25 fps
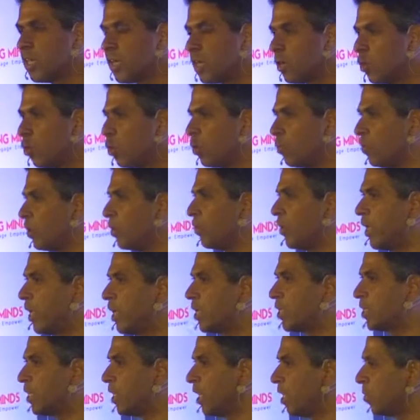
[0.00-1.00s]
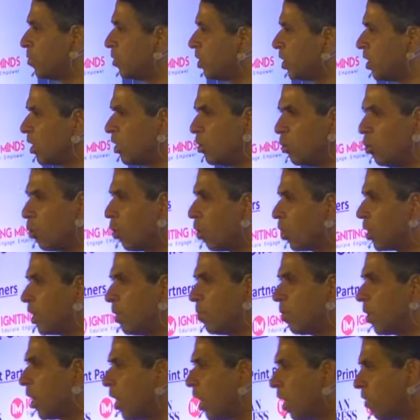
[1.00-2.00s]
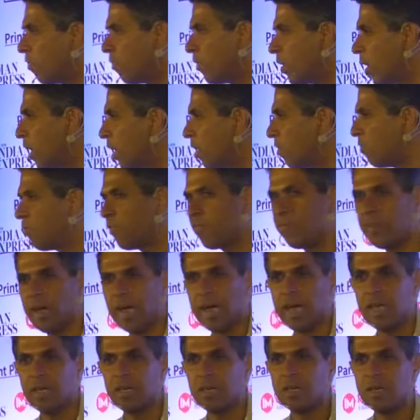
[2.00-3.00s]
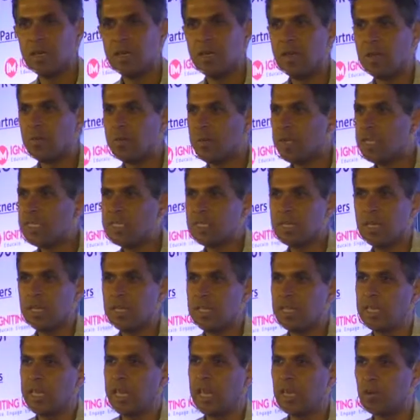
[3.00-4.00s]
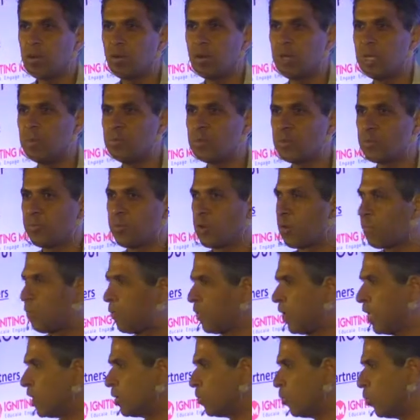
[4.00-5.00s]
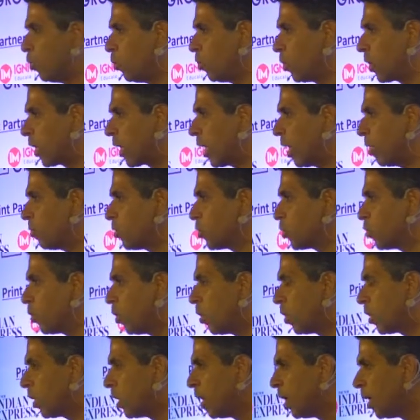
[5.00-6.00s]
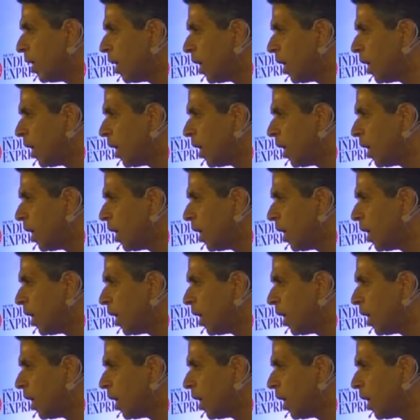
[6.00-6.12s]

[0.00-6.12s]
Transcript: they are known with various names. Either you call them GAFA, FANG, basically the acronyms for Facebook, Amazon,